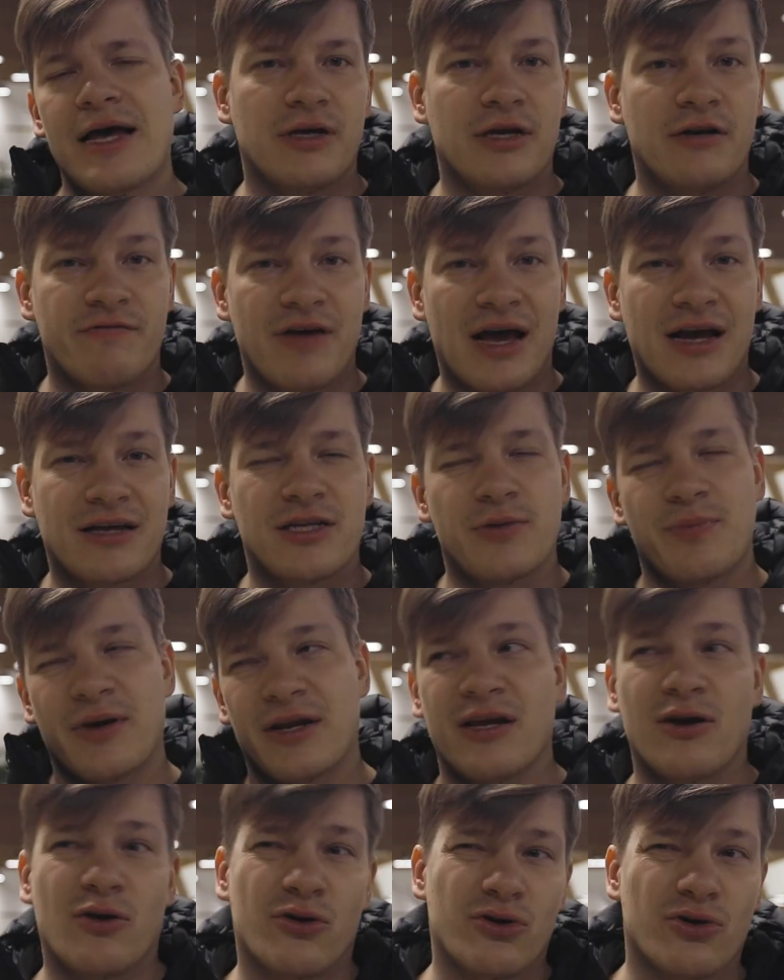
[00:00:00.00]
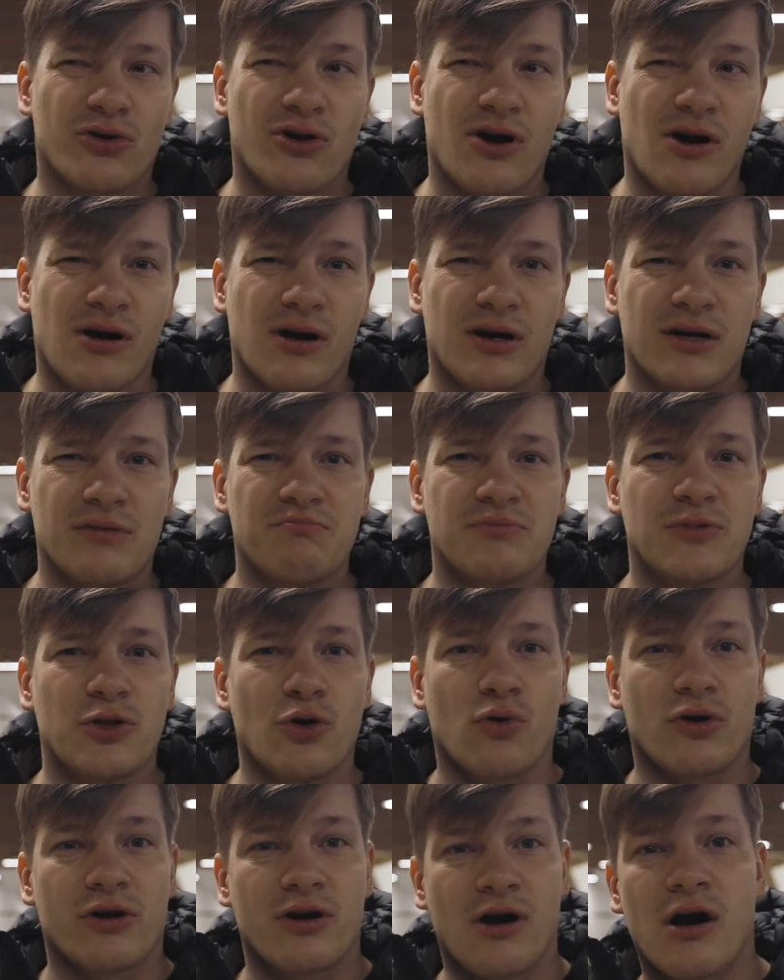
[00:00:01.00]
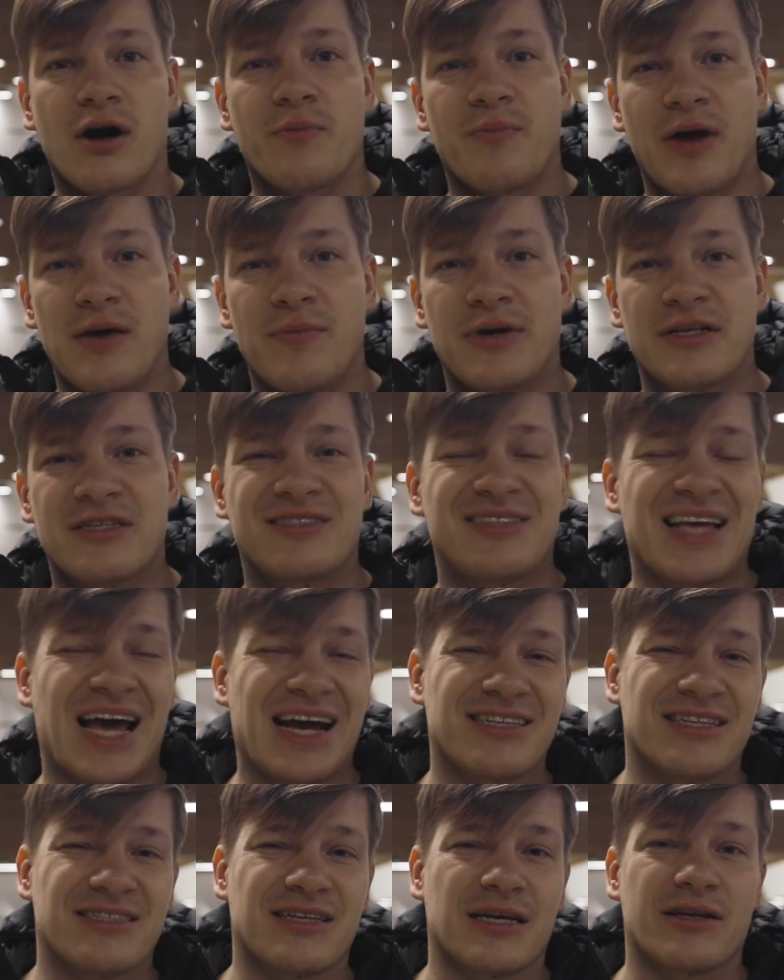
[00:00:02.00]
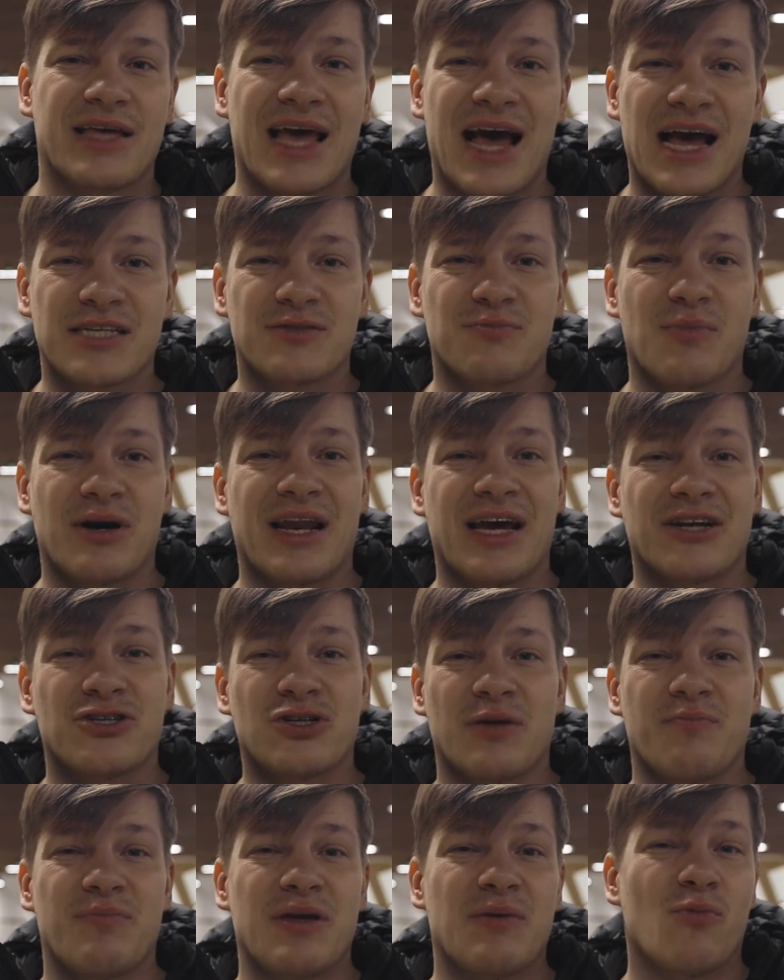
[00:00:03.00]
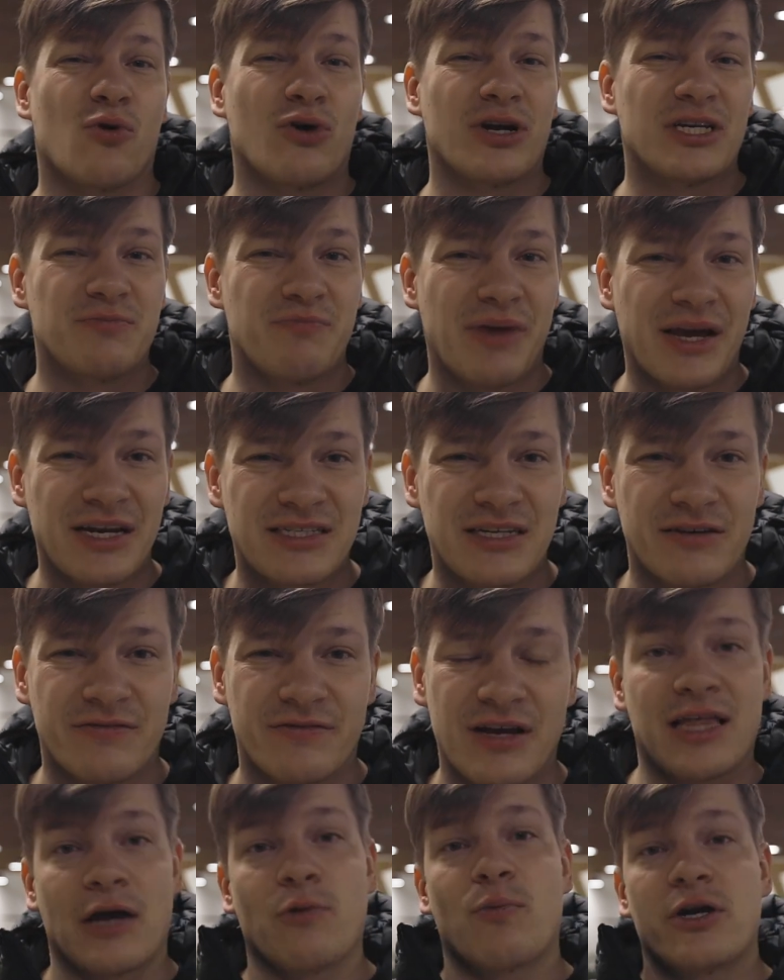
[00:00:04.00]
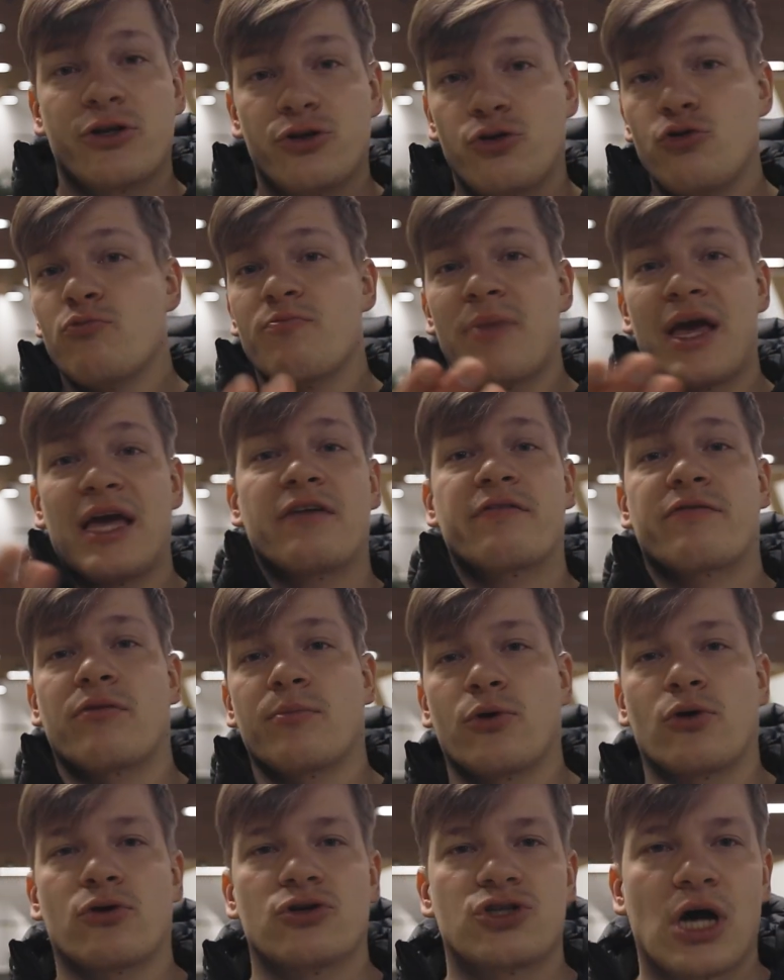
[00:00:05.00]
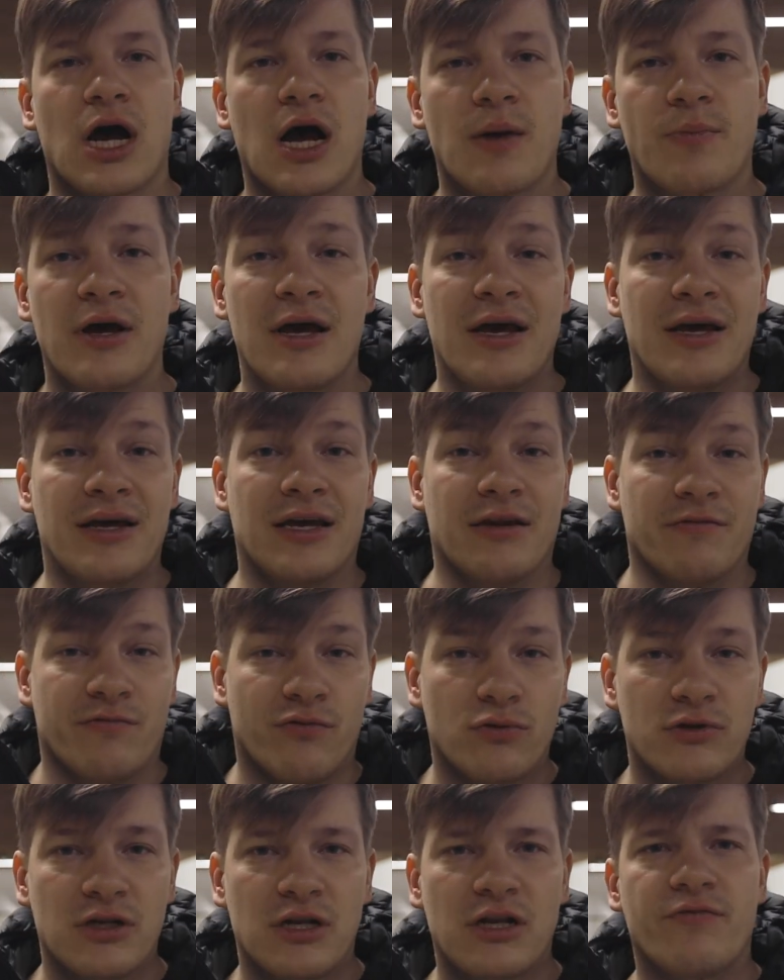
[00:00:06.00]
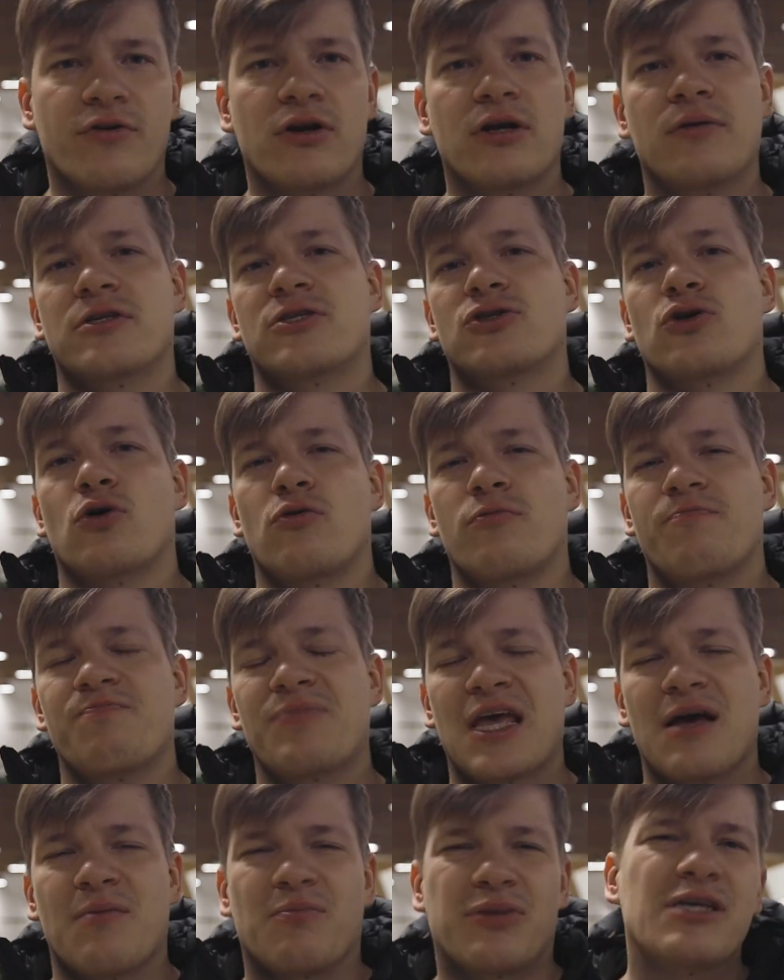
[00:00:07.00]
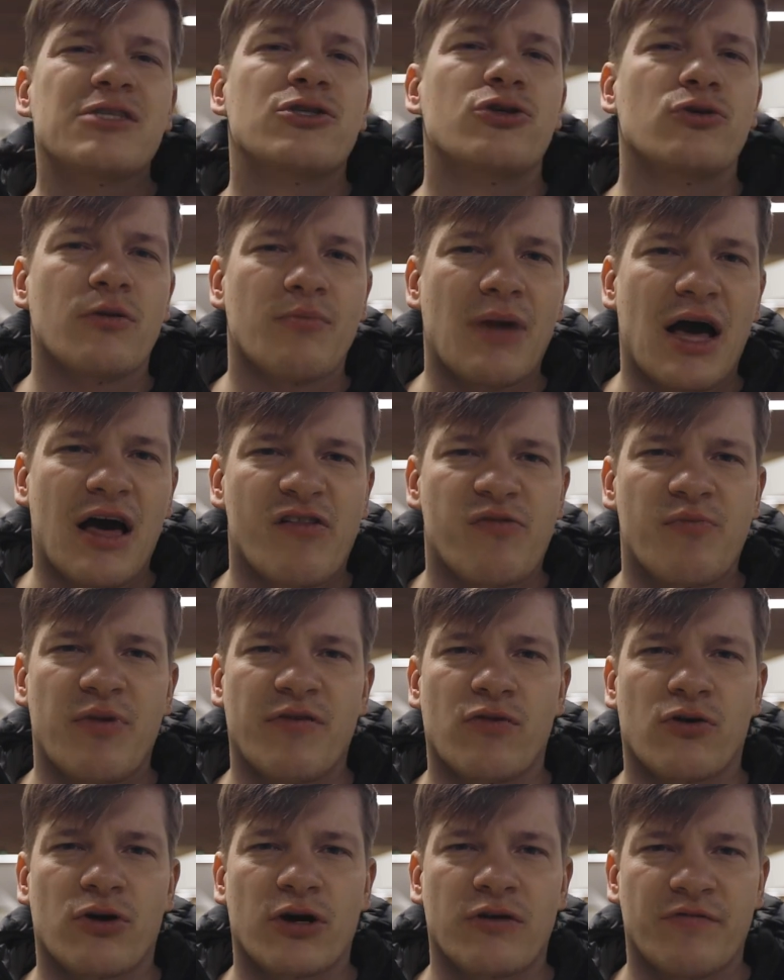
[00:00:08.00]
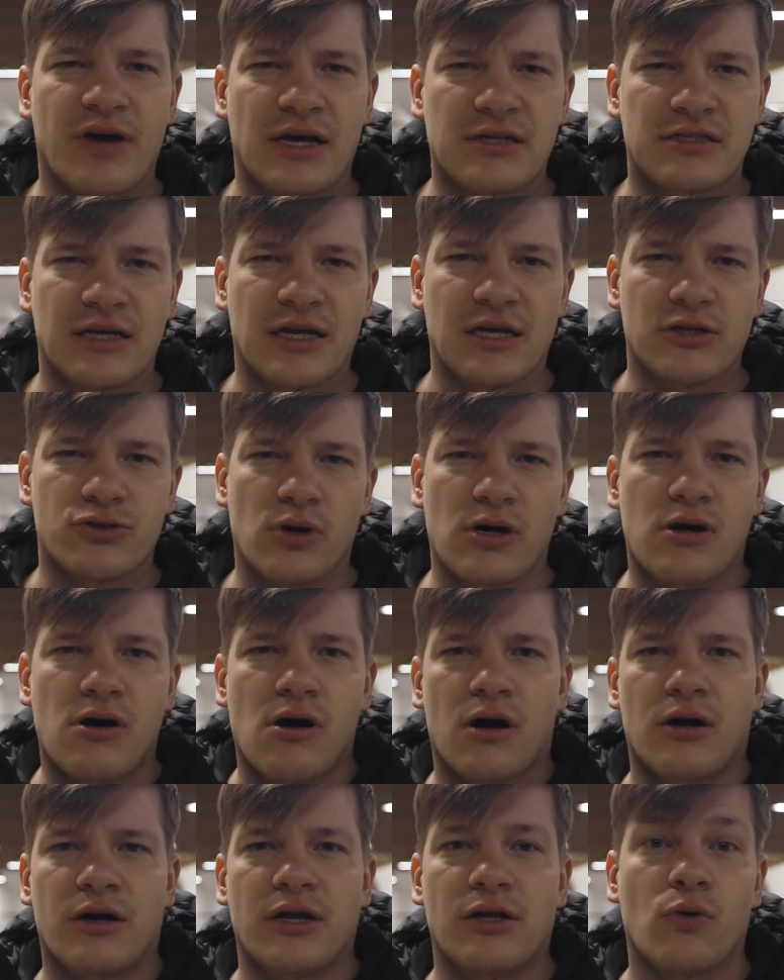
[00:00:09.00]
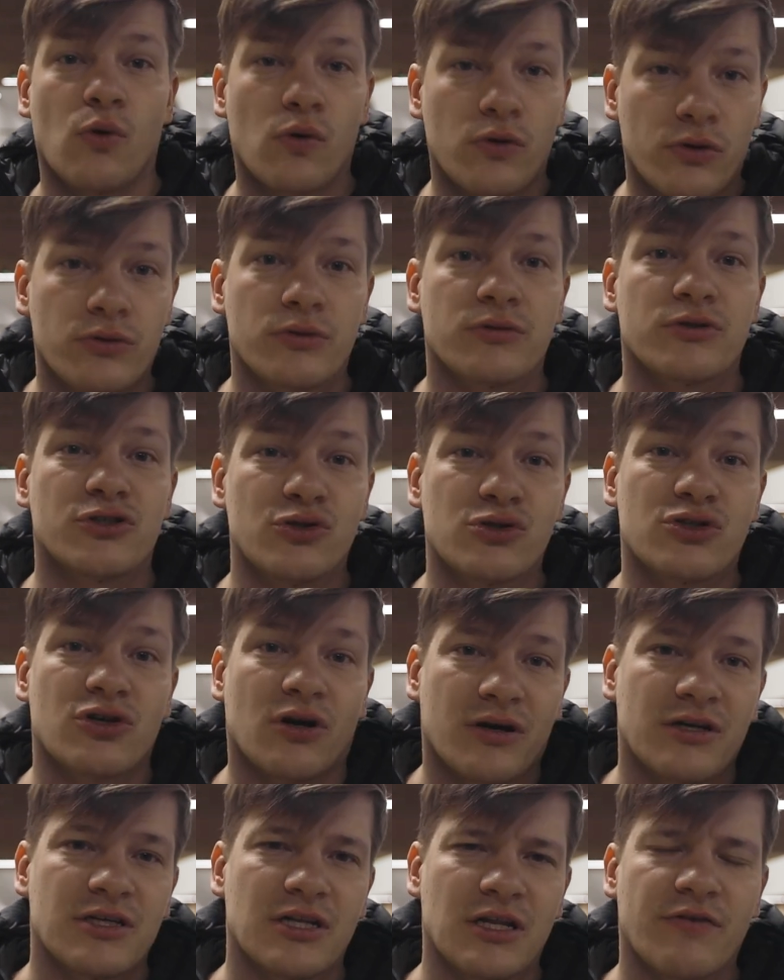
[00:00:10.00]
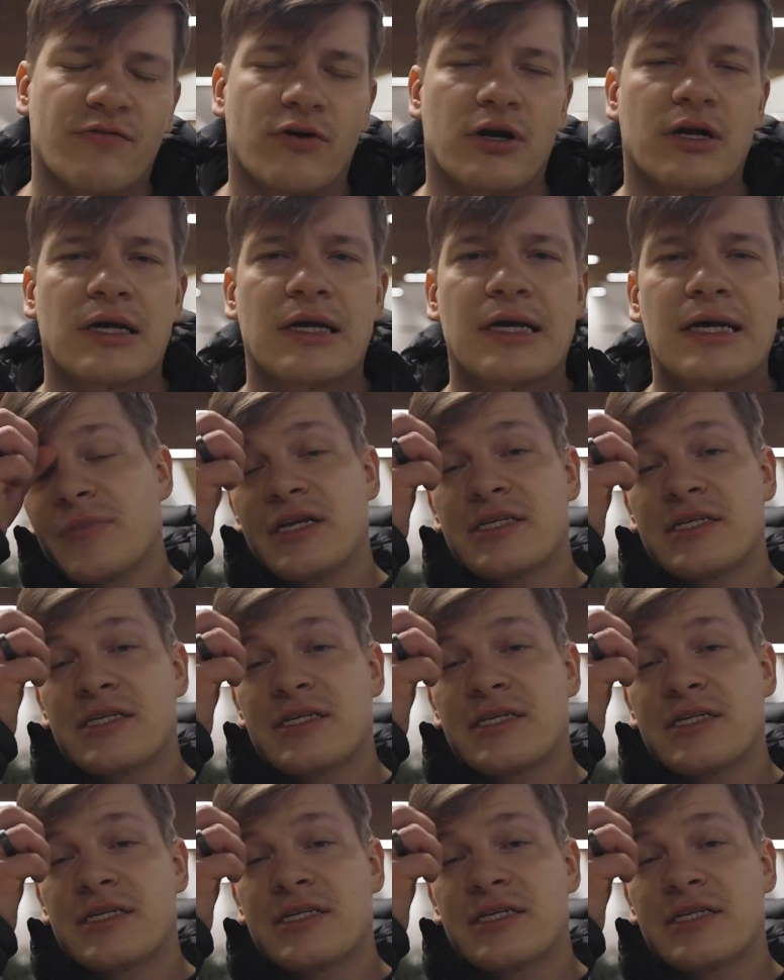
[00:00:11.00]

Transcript: In fact, depending on your car, your car payments, taxes, and gas might actually be more expensive than what you make from your job in food delivery. So please do the math before investing into a car in order to start delivering.